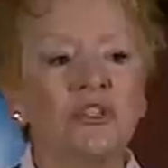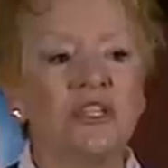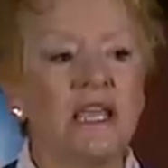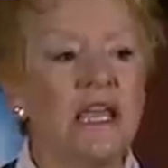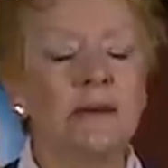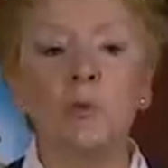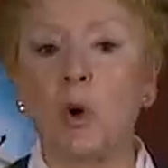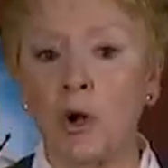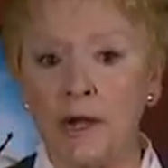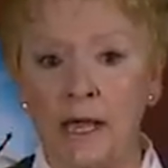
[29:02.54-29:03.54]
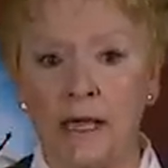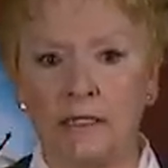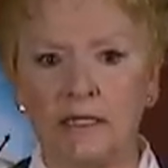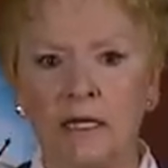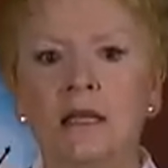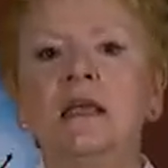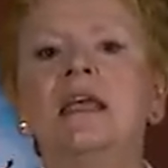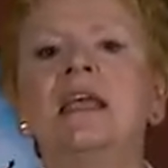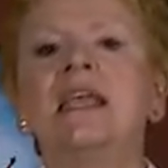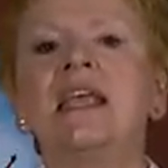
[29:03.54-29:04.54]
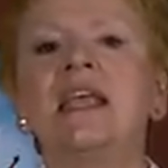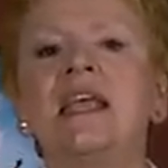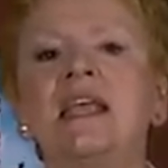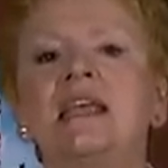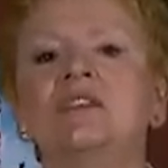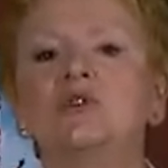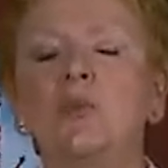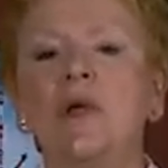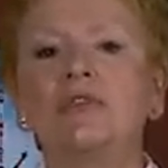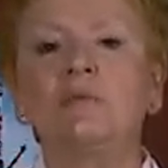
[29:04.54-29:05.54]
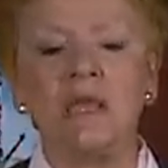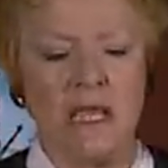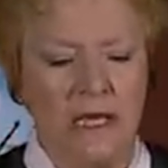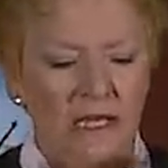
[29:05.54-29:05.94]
see him or not, he is with me.